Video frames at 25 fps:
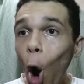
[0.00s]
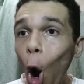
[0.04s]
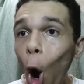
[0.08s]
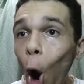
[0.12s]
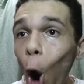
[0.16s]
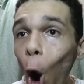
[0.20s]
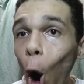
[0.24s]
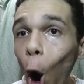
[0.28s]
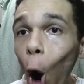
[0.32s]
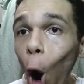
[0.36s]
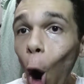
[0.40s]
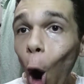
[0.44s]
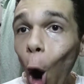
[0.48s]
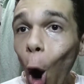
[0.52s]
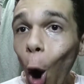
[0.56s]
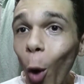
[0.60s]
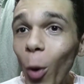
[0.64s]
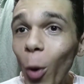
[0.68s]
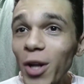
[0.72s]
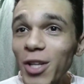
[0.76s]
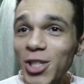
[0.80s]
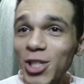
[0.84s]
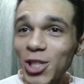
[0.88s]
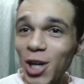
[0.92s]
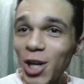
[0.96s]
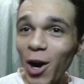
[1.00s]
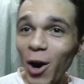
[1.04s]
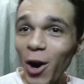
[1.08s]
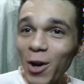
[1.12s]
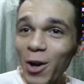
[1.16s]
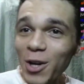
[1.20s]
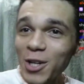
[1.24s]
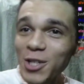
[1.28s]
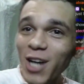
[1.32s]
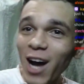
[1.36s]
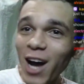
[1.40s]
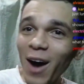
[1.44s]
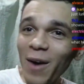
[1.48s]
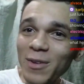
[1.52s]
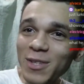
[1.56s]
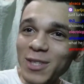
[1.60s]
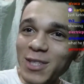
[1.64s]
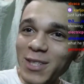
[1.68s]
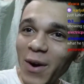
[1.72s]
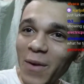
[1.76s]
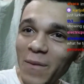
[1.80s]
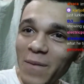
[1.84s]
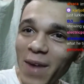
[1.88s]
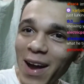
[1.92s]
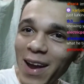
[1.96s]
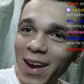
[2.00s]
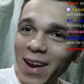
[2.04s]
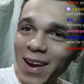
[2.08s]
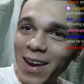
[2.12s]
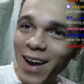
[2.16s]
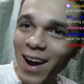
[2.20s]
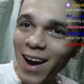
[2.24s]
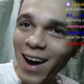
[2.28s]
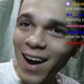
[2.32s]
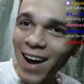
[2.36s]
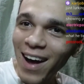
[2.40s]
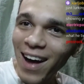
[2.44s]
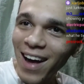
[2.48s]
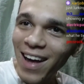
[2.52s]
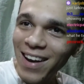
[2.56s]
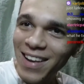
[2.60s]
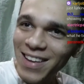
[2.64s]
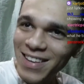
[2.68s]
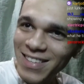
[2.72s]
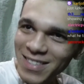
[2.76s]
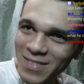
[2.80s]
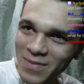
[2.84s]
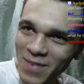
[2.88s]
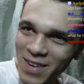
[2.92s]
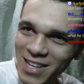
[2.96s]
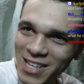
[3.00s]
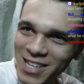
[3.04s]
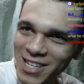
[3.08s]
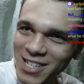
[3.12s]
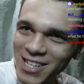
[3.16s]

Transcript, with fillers: Oh, it's Skojaws! Oh my god, he's my